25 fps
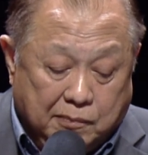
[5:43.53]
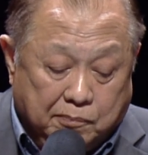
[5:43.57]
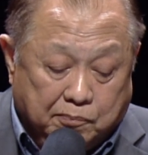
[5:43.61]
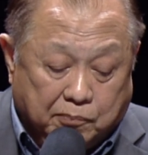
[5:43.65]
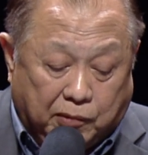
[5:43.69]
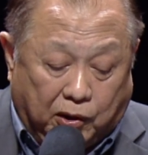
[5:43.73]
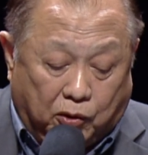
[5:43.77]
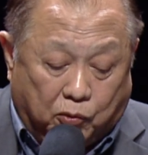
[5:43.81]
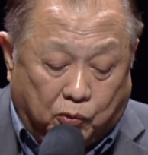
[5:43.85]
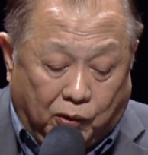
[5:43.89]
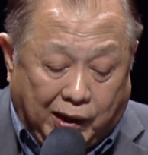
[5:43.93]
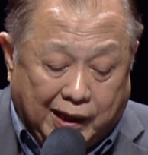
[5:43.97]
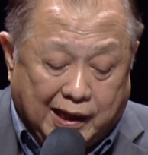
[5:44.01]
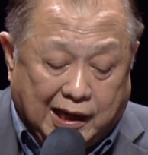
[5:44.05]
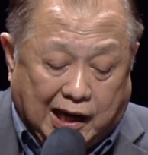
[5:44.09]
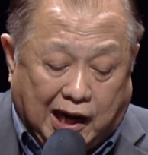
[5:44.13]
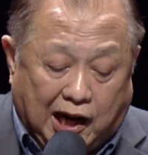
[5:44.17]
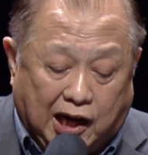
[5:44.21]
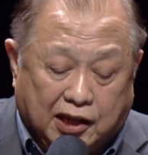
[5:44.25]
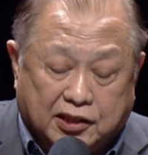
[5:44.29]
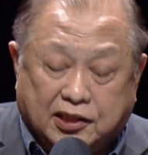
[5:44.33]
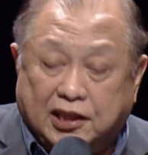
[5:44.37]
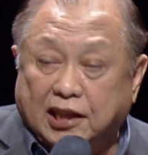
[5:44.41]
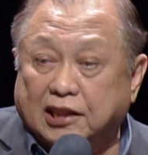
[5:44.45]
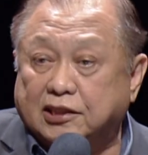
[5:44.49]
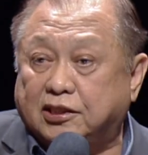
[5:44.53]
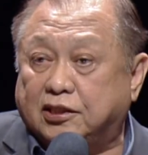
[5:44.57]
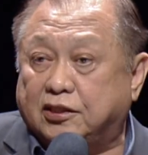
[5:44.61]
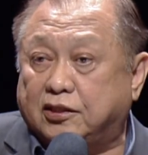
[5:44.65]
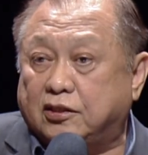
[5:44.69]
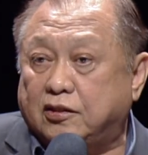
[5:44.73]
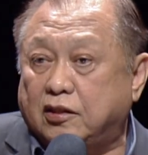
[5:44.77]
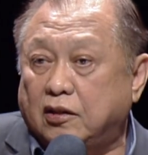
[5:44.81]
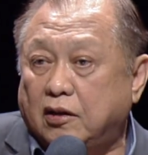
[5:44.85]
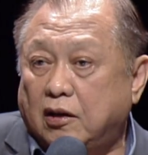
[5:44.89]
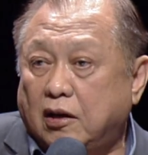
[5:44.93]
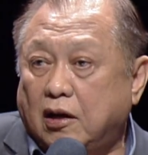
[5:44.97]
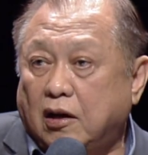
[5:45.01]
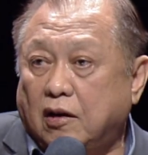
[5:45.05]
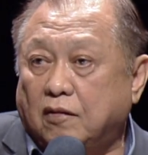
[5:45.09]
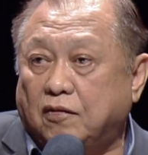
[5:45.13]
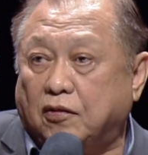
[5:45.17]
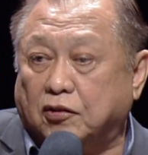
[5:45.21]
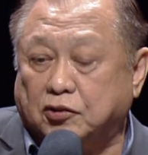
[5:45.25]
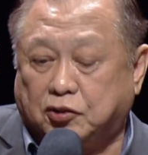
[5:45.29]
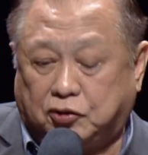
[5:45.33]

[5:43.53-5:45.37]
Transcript: But what are this for